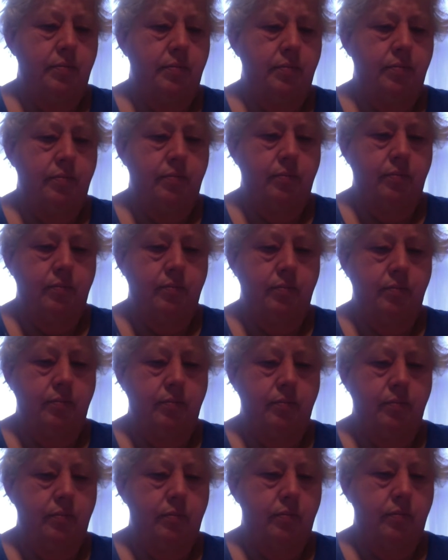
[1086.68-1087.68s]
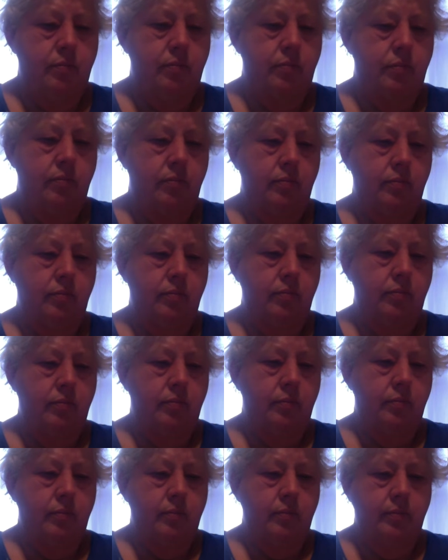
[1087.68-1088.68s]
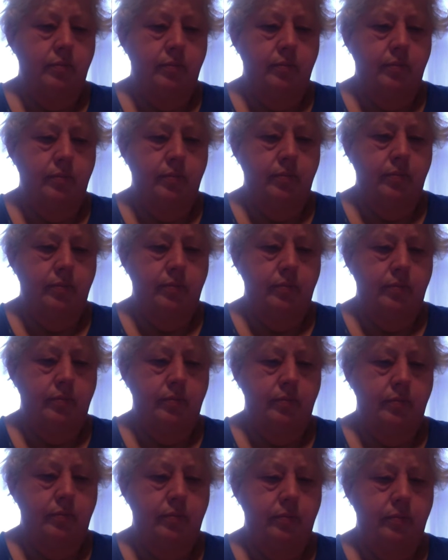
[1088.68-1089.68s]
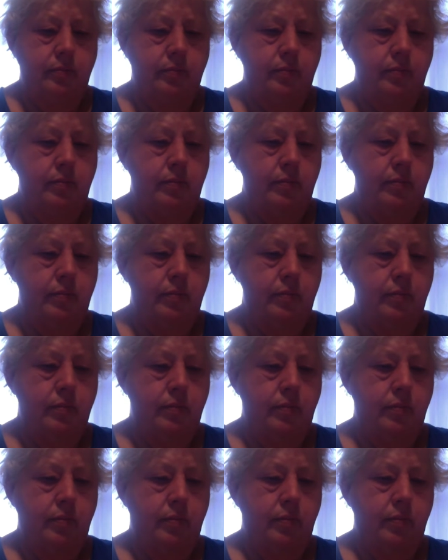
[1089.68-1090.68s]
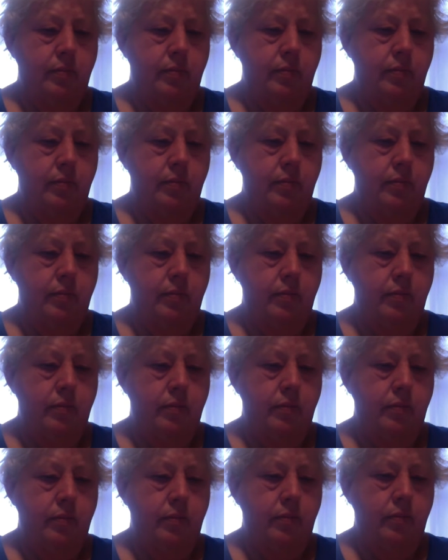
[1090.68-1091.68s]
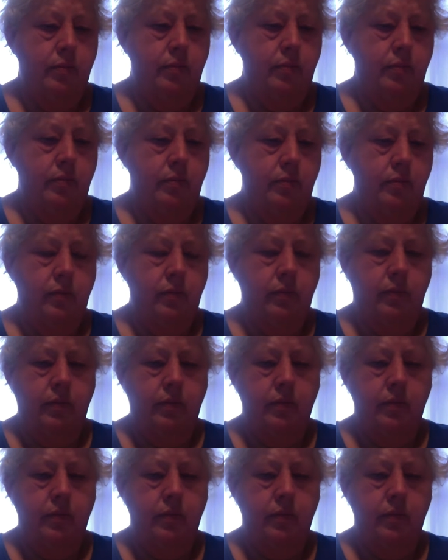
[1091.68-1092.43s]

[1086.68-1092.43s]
[no speech]